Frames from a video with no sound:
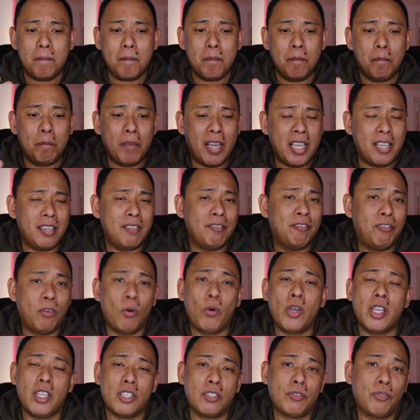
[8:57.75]
my
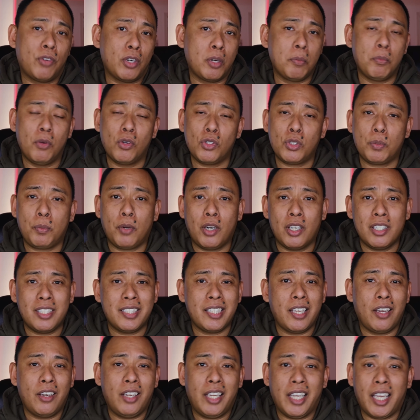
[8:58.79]
voice for the most part
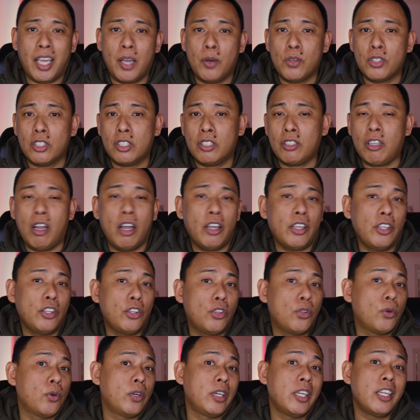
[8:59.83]
sounded like I was talking
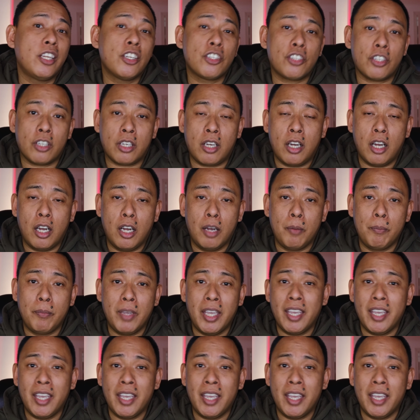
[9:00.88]
through an intercom,